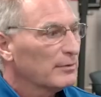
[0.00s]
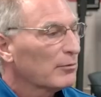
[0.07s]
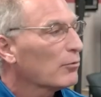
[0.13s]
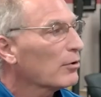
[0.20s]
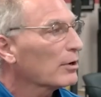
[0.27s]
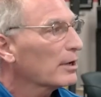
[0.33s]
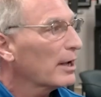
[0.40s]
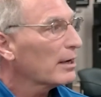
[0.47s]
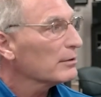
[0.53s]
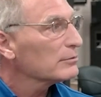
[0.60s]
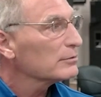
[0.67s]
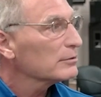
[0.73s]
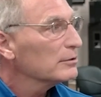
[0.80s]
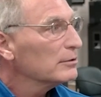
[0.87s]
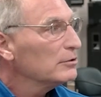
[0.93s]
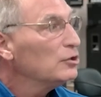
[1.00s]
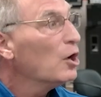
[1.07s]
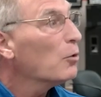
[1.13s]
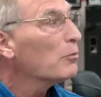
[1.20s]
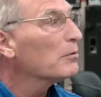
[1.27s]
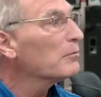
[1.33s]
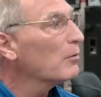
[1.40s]
and work out. No
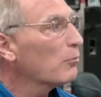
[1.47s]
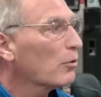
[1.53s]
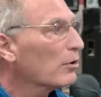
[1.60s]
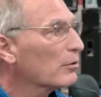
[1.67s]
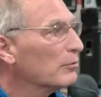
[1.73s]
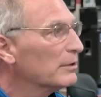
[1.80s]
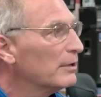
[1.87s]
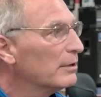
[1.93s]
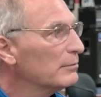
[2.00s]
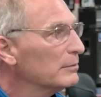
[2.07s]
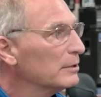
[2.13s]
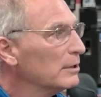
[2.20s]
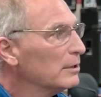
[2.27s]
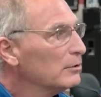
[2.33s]
one will work with them.